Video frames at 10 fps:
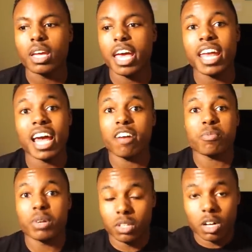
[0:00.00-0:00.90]
and I have
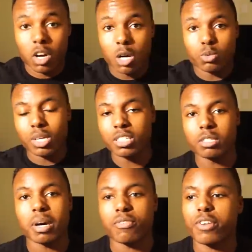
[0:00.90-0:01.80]
pretty long arms relative to
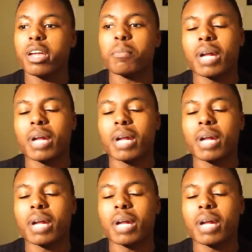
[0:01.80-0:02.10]
my frame,